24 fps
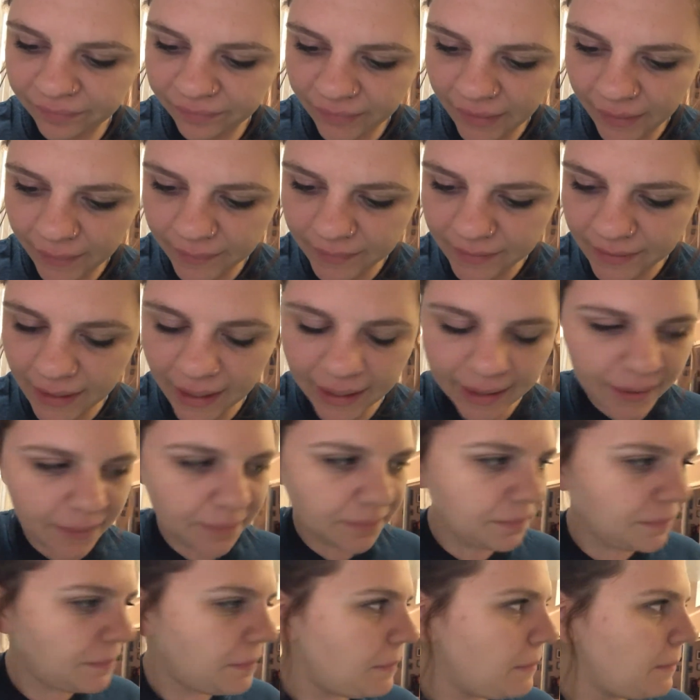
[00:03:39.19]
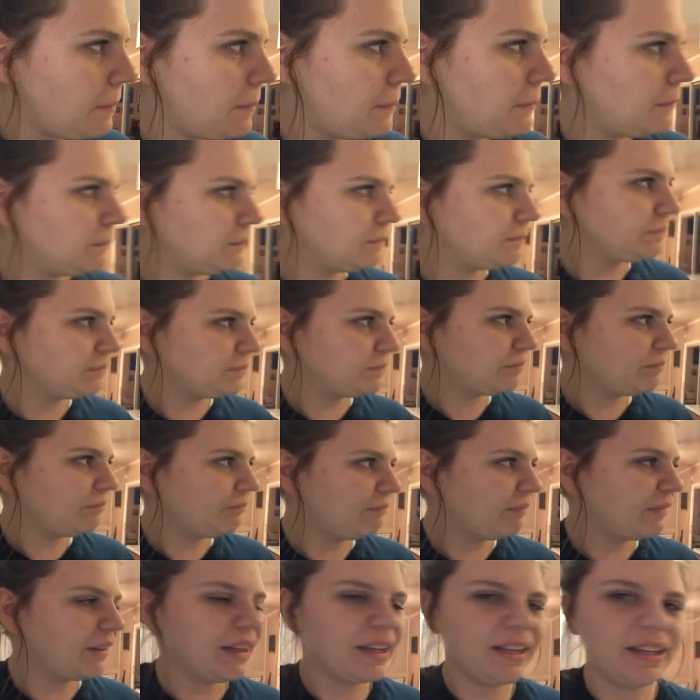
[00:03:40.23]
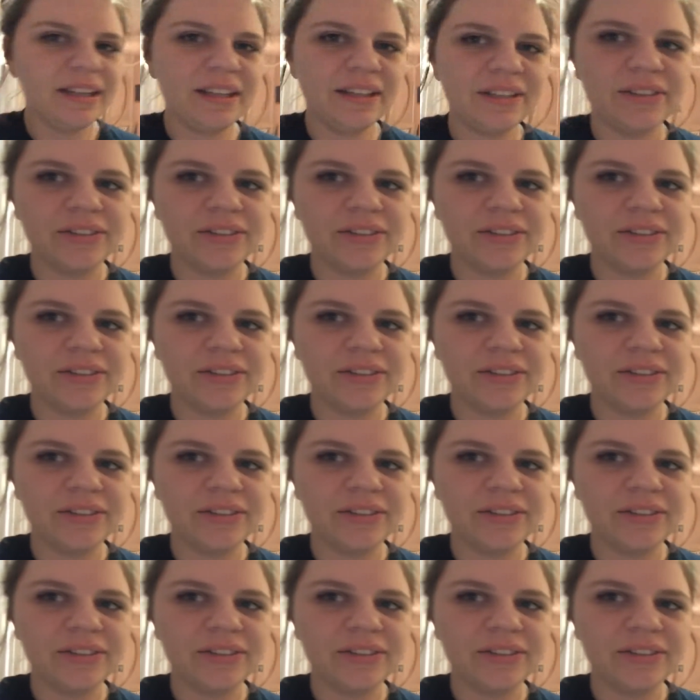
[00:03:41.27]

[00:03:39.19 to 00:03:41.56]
It was like eating